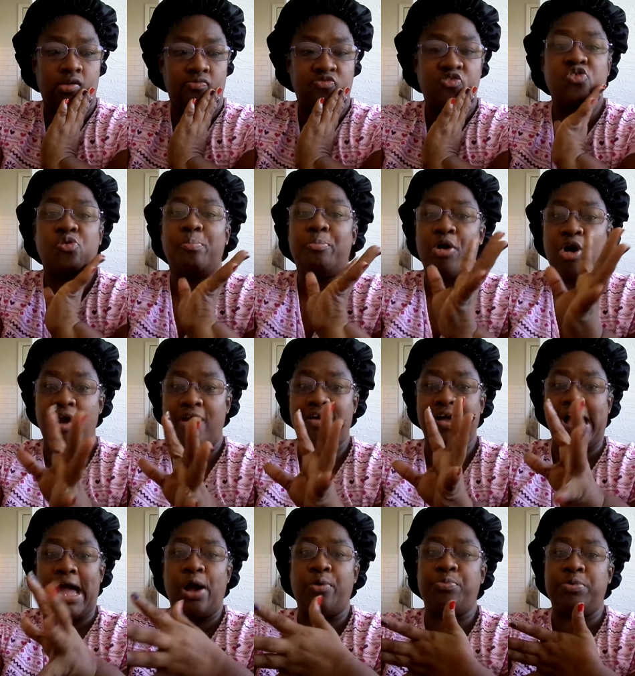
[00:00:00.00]

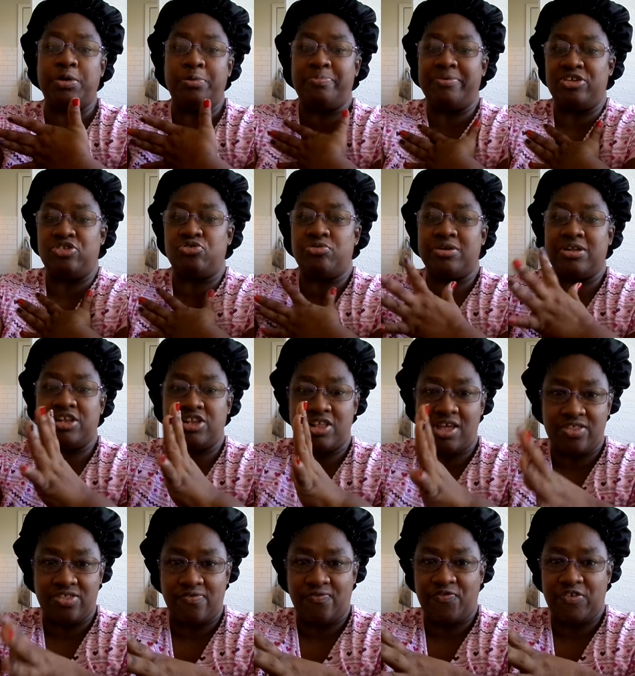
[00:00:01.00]
tomorrow I will be doing
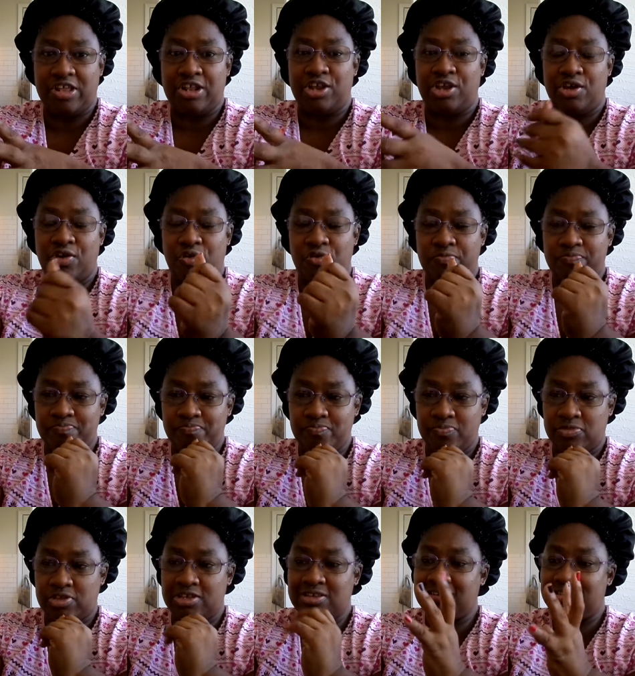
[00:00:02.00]
another video
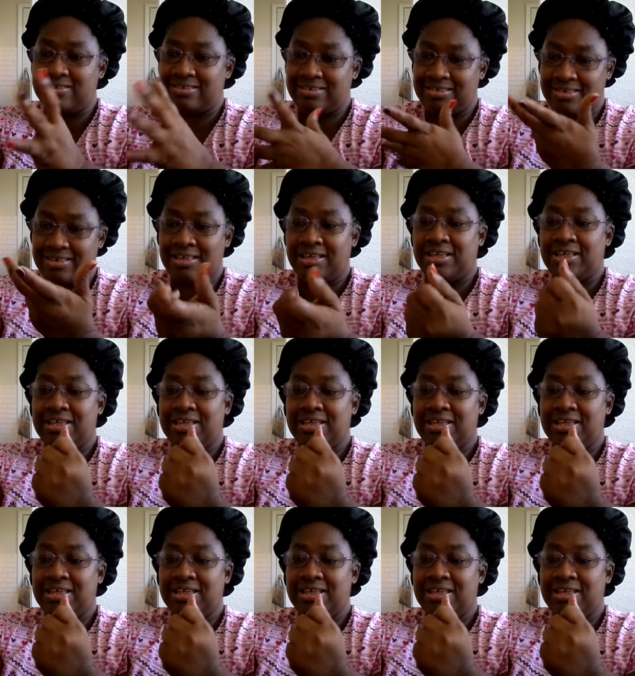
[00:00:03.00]
because,